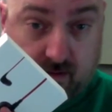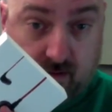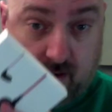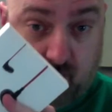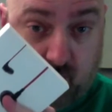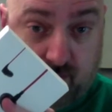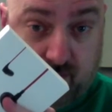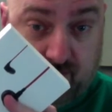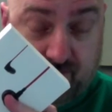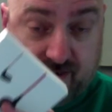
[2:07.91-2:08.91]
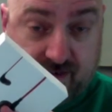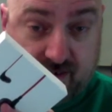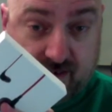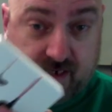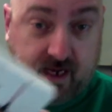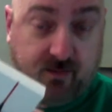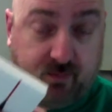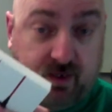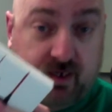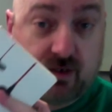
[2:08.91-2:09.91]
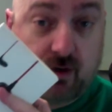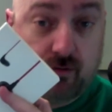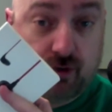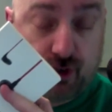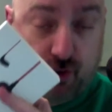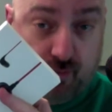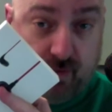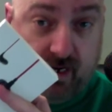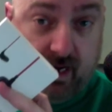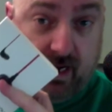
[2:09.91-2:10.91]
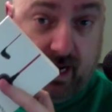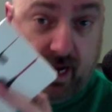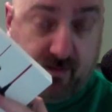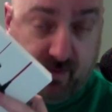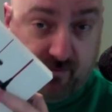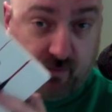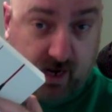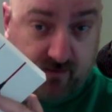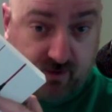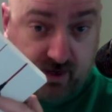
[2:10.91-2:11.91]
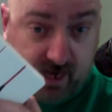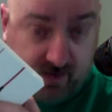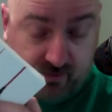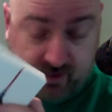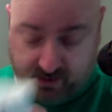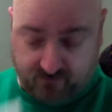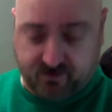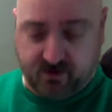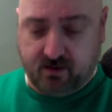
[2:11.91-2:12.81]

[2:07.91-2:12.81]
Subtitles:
I'm wondering if this isn't a please don't shoot me and hate me forever and ever gift